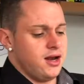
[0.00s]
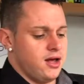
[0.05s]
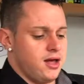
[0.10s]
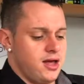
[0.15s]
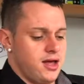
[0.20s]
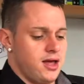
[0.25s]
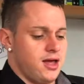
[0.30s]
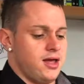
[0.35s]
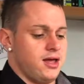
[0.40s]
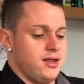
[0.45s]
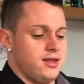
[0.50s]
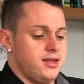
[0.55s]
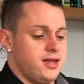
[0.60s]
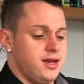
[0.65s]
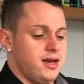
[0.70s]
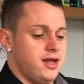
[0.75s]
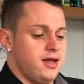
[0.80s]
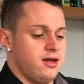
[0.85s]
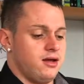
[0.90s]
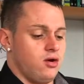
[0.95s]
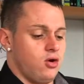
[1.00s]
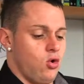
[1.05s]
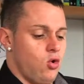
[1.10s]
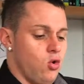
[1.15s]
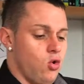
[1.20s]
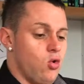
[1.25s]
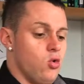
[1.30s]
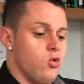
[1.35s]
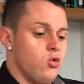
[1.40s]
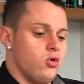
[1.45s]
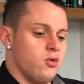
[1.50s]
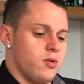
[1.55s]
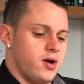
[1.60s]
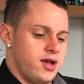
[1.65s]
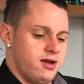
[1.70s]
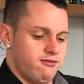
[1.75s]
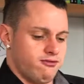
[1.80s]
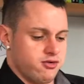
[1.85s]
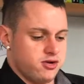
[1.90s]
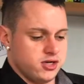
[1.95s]
I did it all the
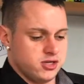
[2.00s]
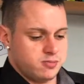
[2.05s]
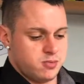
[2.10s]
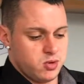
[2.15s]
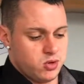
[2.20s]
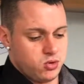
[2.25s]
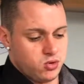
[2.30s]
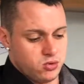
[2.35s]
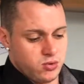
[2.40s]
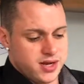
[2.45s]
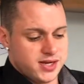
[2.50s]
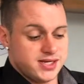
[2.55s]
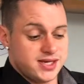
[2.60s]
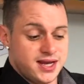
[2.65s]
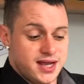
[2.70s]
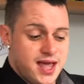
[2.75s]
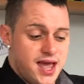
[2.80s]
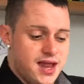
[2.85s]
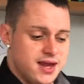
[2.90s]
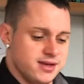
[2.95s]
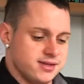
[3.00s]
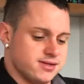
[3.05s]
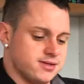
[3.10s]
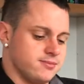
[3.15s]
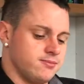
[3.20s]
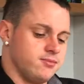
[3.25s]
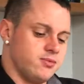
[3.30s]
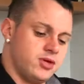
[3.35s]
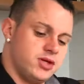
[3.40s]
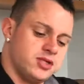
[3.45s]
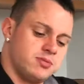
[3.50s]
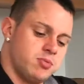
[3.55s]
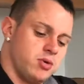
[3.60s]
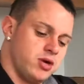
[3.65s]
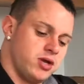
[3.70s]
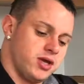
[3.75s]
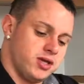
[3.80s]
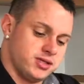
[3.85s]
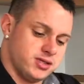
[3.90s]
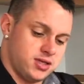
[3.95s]
way through this book, all the way to the end. Well, this
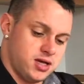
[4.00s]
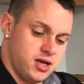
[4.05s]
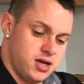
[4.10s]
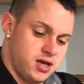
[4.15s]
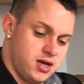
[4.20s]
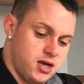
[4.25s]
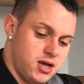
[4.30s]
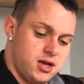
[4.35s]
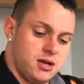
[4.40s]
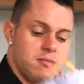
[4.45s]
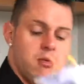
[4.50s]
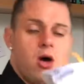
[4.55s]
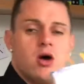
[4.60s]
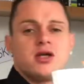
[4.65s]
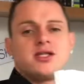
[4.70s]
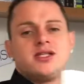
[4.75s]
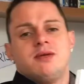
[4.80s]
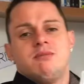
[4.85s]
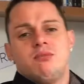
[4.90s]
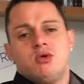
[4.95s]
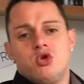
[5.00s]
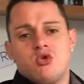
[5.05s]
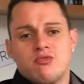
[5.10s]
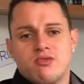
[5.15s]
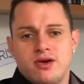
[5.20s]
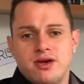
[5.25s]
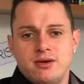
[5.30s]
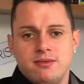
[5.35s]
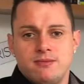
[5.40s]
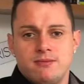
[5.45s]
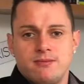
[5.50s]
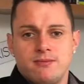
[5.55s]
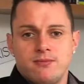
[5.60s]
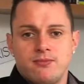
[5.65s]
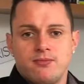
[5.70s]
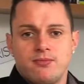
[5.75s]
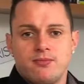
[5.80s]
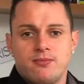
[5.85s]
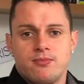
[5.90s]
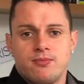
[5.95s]
book is the Marketing Blueprint.
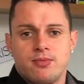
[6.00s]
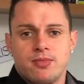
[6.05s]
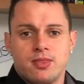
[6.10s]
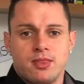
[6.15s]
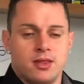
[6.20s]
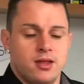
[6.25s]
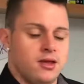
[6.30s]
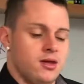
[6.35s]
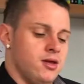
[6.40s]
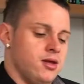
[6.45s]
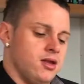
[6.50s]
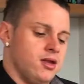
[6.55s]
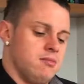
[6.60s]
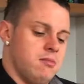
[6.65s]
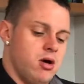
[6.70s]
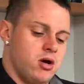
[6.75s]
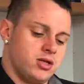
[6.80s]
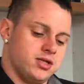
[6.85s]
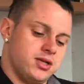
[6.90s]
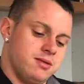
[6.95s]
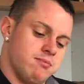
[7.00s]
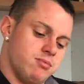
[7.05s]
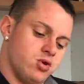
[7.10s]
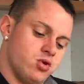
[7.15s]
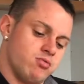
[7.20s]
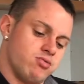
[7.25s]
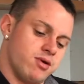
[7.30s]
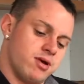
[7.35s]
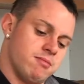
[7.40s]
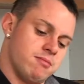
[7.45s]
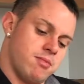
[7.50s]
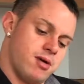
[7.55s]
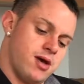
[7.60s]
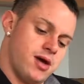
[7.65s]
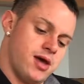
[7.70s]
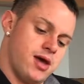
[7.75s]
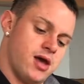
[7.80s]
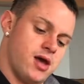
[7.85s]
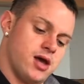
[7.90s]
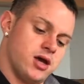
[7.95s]
Marketing Blueprint
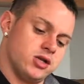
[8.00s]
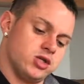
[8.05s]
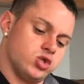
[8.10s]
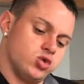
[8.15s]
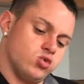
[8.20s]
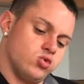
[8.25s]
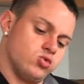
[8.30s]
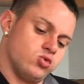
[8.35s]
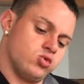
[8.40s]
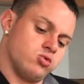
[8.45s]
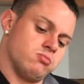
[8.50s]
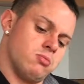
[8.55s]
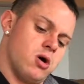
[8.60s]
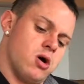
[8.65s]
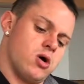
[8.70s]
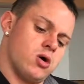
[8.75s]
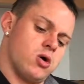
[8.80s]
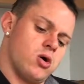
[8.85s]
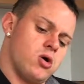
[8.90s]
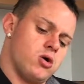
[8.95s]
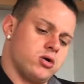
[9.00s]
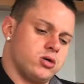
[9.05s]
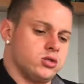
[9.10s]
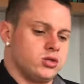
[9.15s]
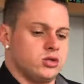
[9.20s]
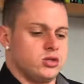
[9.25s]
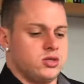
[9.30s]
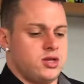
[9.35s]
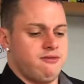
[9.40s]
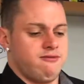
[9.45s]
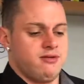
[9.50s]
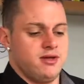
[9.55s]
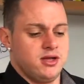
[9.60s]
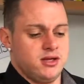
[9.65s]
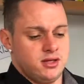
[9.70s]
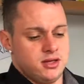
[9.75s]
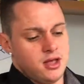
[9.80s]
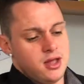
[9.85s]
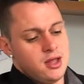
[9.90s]
by Jules Marcox, I think.